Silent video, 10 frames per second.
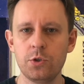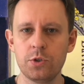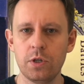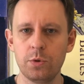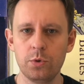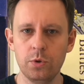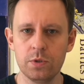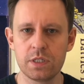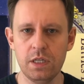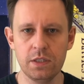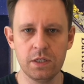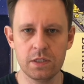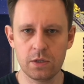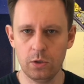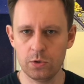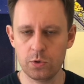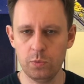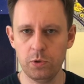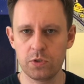additional rules, it is also